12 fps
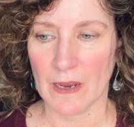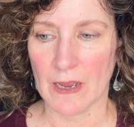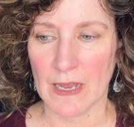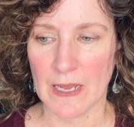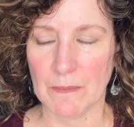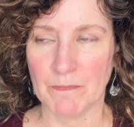
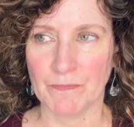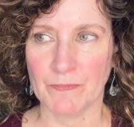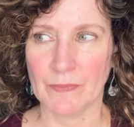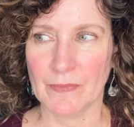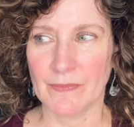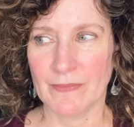
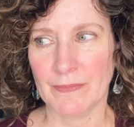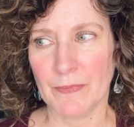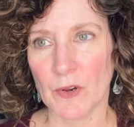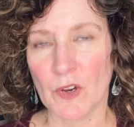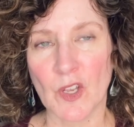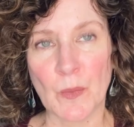
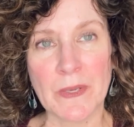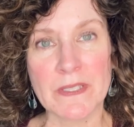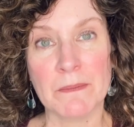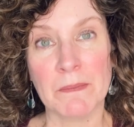There could be some